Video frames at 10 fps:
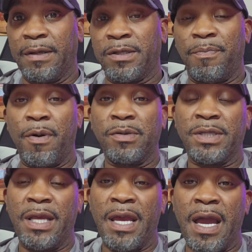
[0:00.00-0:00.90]

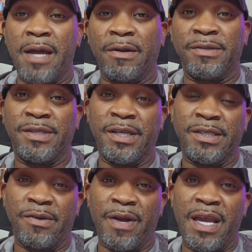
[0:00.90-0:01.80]
supposedly had her
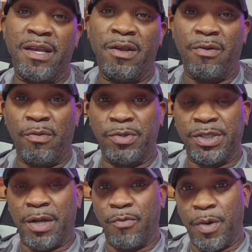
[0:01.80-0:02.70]
six or eight year old
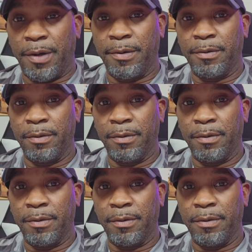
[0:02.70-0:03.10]
son with her.